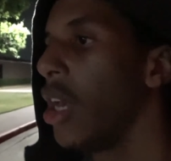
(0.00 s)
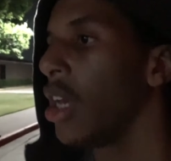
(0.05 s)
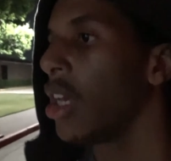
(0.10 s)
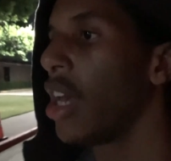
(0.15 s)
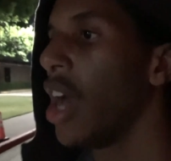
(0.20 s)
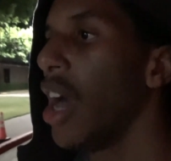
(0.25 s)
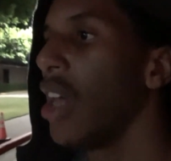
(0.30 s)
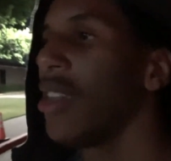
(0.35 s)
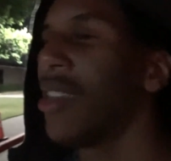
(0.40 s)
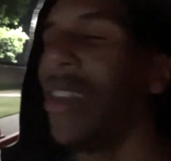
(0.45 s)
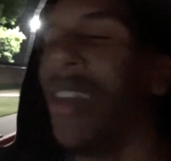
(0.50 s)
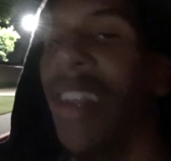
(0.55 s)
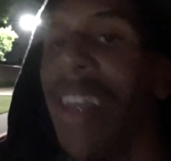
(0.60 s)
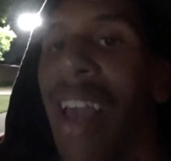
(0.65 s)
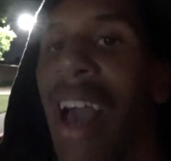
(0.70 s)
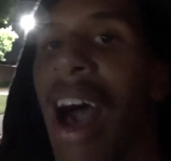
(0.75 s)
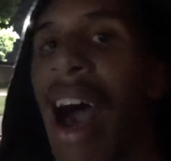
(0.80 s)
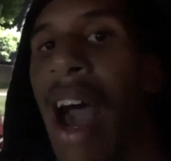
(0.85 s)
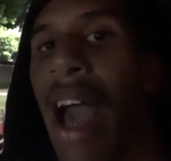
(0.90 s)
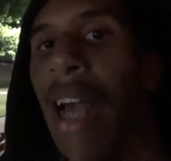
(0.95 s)
constantly
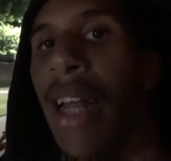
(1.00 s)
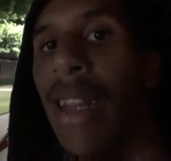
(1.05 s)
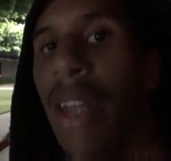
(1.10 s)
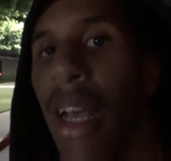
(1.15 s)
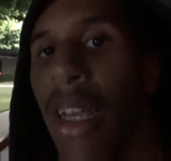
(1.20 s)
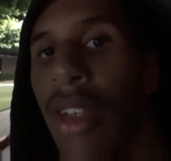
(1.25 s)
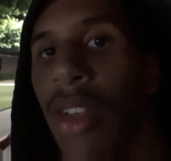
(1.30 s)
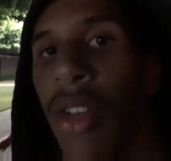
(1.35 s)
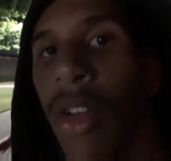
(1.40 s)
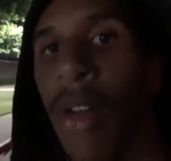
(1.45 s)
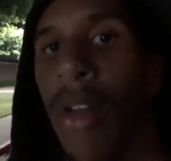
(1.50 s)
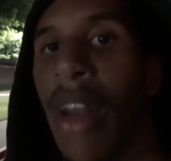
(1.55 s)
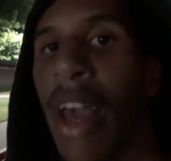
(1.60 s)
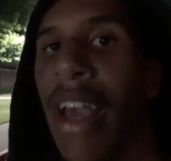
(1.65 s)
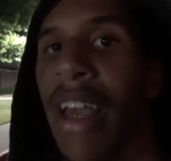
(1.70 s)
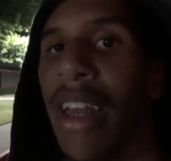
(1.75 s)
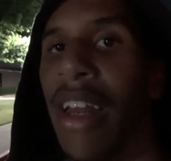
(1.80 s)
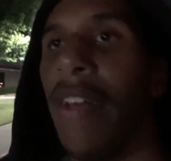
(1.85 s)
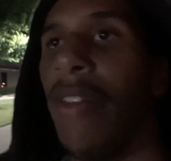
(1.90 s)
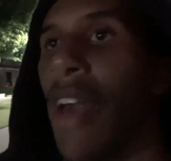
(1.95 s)
highlights your
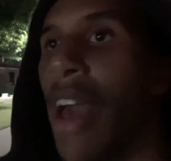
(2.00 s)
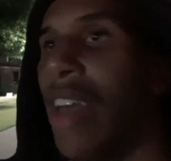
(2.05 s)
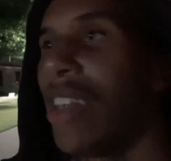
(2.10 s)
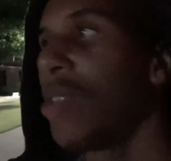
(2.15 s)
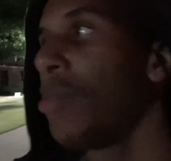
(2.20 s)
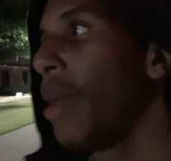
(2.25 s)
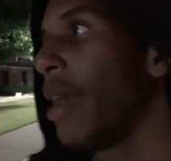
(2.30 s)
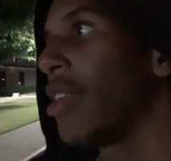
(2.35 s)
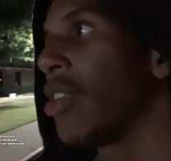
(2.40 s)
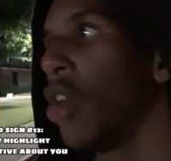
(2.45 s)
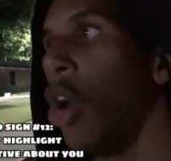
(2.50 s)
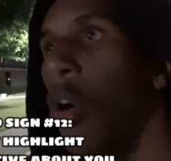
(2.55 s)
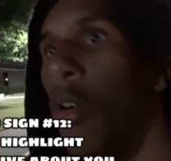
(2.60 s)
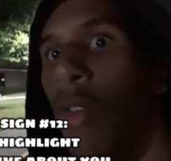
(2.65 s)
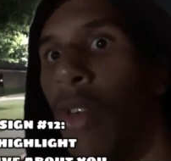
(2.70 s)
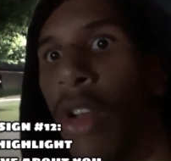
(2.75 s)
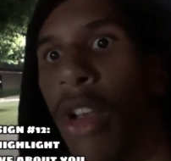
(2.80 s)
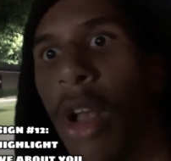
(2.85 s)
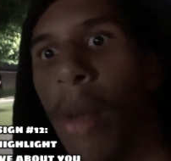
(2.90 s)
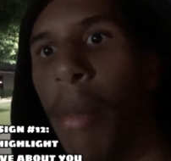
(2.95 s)
negative aspects
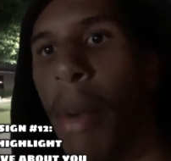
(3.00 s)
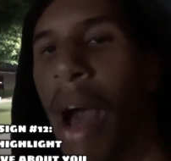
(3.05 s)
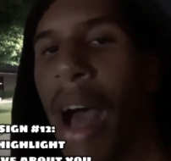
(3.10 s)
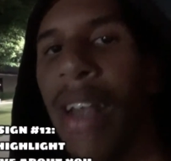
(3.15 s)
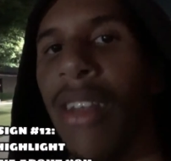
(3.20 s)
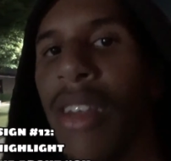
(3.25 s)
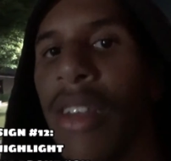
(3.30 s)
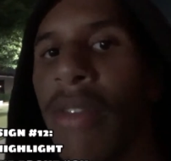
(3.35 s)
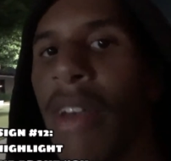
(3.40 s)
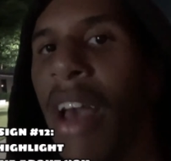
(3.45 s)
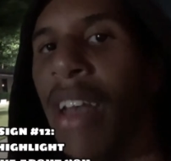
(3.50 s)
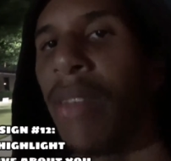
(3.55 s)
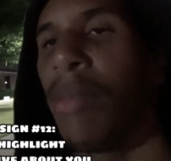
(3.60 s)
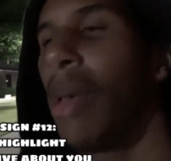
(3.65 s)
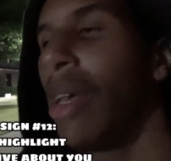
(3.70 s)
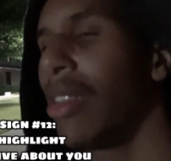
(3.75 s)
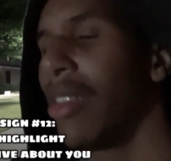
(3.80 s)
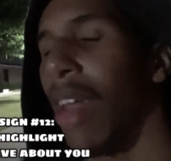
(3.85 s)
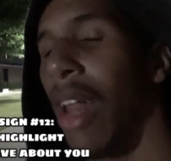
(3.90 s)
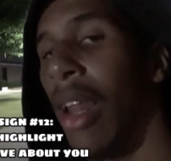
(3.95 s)
over your positive
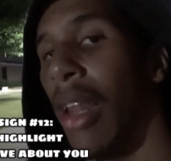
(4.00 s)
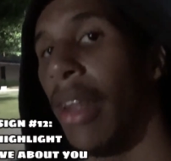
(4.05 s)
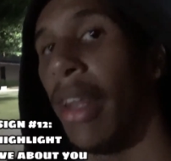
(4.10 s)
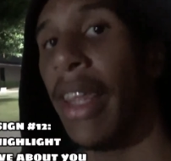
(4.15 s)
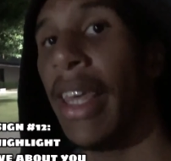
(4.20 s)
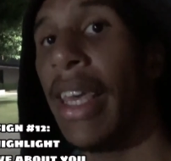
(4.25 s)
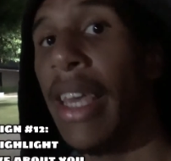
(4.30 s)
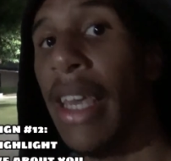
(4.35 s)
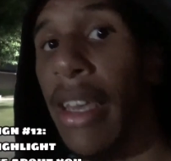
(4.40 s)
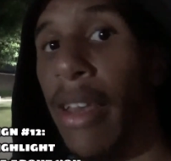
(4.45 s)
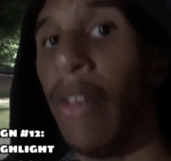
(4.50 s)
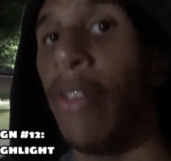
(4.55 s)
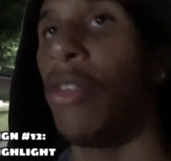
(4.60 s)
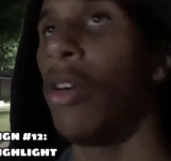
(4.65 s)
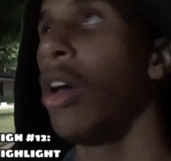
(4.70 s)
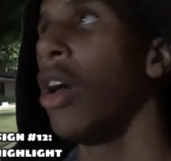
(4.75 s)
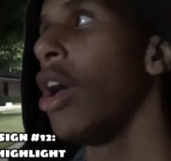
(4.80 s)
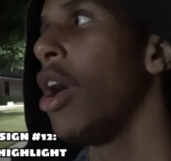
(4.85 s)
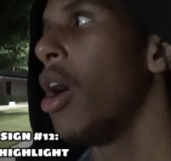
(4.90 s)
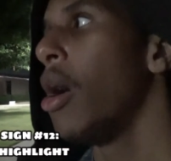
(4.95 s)
aspects, leave,
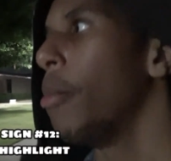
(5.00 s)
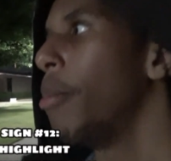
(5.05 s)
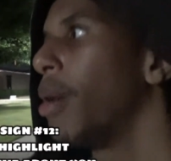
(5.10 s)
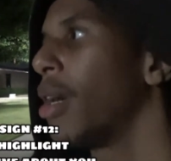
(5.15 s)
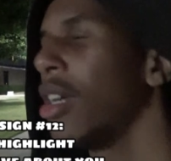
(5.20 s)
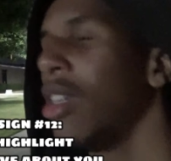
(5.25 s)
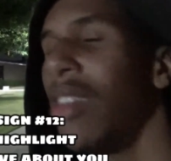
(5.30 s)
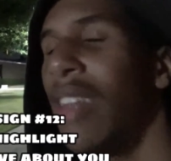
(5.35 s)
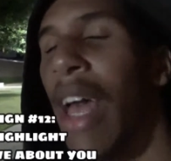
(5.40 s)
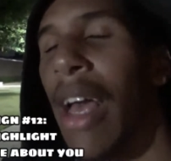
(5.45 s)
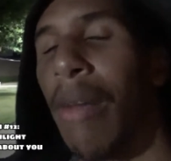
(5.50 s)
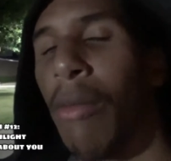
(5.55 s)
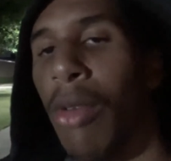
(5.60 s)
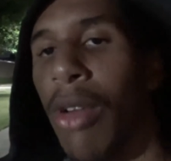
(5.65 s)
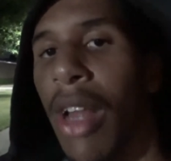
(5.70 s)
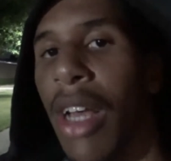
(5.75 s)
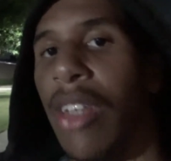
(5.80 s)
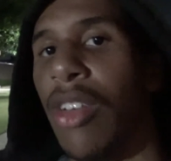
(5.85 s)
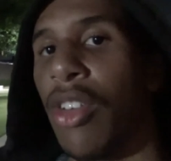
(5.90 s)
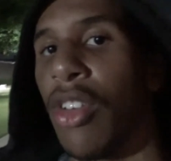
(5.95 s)
because that
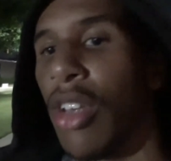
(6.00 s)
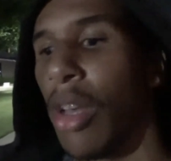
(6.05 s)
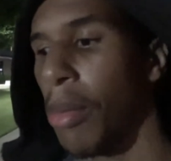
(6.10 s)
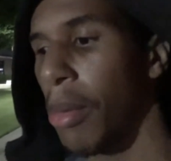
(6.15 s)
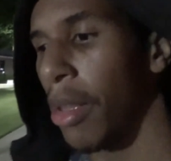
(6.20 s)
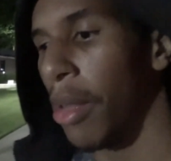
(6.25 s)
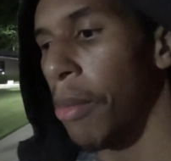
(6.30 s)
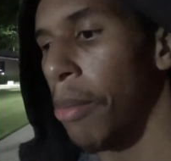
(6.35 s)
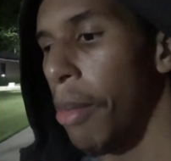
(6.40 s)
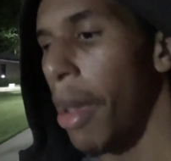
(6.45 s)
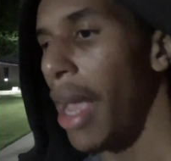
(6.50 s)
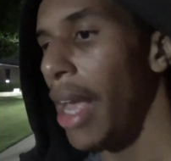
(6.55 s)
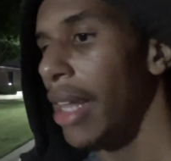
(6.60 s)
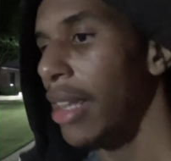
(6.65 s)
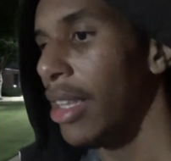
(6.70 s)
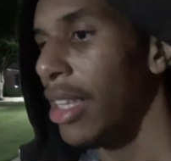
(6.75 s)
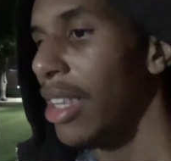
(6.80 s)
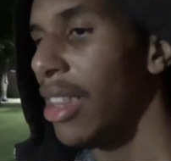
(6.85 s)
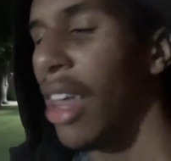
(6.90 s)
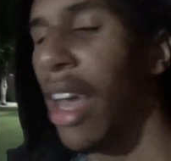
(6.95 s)
relationship is
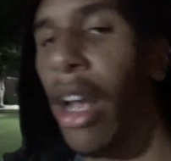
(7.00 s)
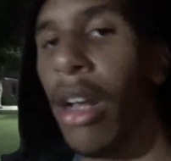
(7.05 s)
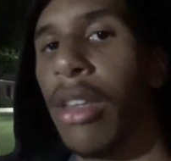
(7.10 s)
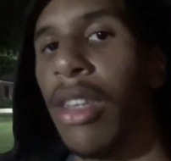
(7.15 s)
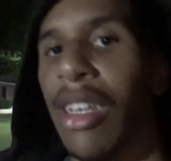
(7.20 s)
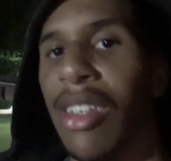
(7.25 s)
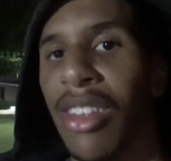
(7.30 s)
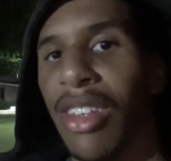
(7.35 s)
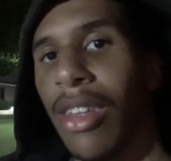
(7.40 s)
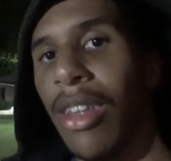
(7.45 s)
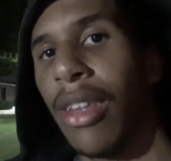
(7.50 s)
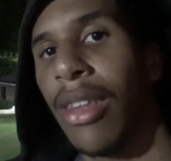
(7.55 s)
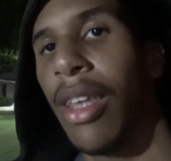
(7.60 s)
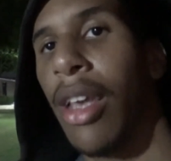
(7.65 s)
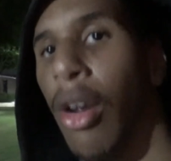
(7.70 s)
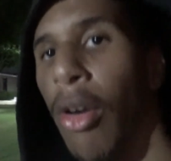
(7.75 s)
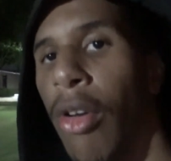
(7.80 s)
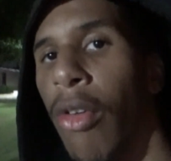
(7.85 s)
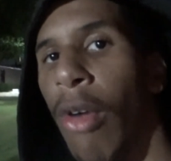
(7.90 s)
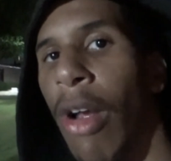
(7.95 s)
mainly there just to
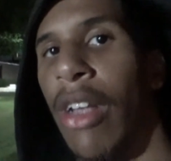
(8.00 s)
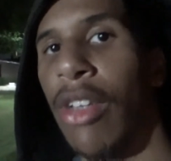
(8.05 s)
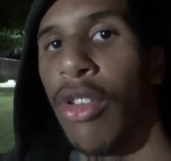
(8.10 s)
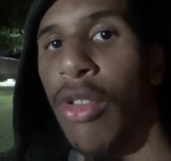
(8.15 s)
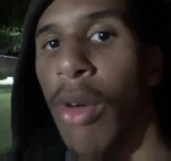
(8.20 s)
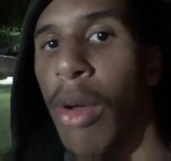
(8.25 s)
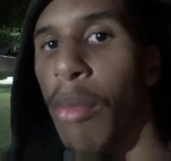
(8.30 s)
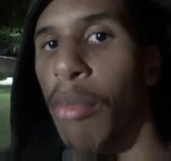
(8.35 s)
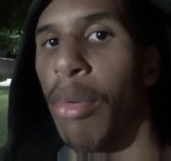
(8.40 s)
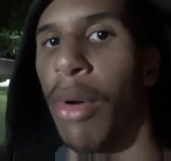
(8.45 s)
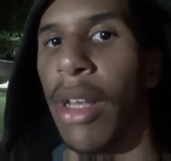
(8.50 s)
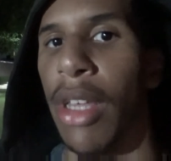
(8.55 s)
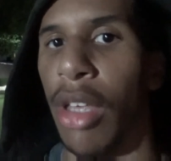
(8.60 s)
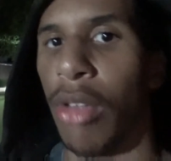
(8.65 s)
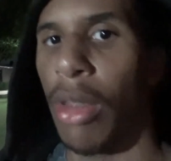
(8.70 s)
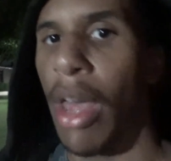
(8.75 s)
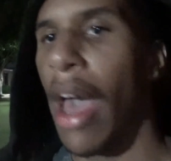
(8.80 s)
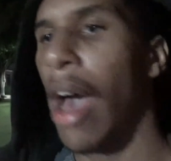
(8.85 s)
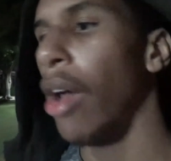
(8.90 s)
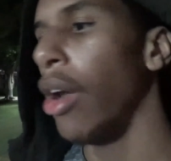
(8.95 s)
deteriorate you and bring you
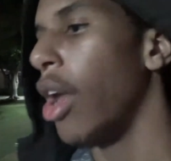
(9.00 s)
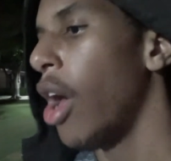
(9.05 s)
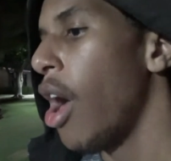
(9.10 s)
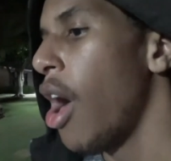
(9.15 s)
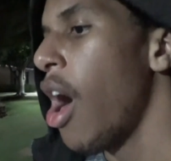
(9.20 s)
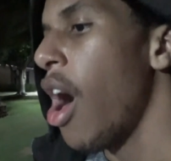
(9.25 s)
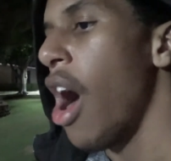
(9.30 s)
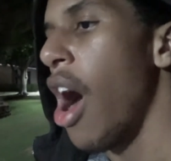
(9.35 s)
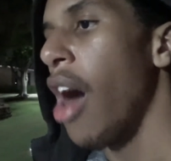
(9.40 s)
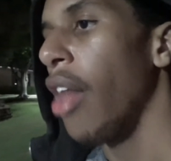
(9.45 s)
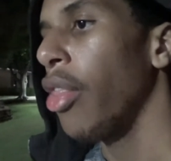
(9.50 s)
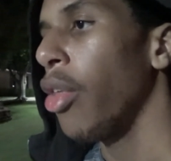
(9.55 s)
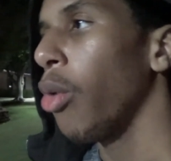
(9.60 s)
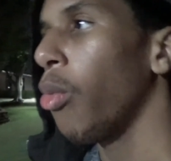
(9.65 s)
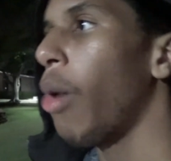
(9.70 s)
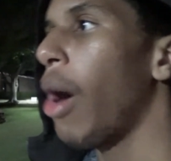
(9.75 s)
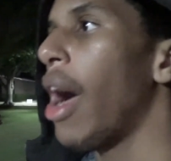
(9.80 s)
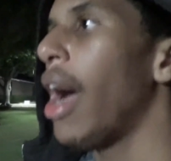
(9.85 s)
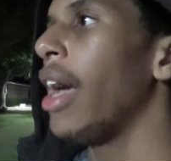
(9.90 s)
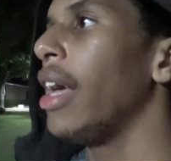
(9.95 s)
down.
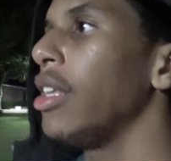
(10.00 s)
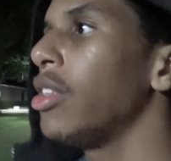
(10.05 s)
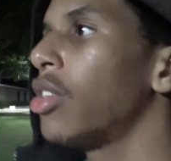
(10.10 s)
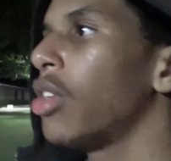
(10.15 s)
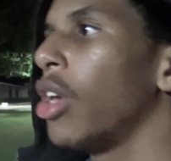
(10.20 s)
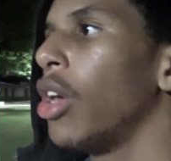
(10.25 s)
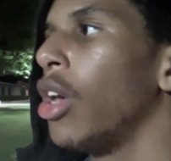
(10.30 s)
Otherwise,